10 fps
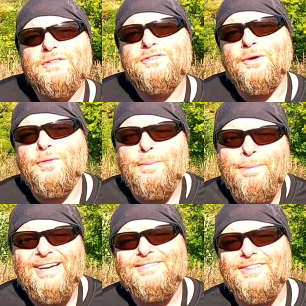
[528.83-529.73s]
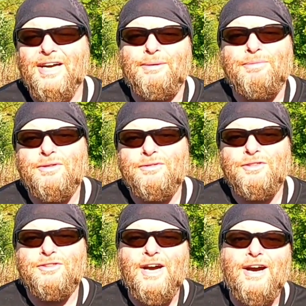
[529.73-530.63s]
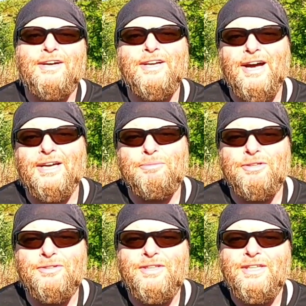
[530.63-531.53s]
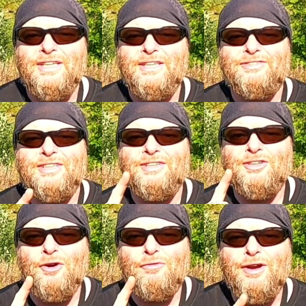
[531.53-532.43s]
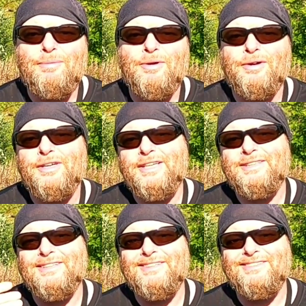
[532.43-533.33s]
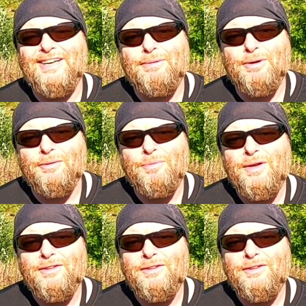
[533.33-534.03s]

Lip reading: So the best time to target halibut is in November into December.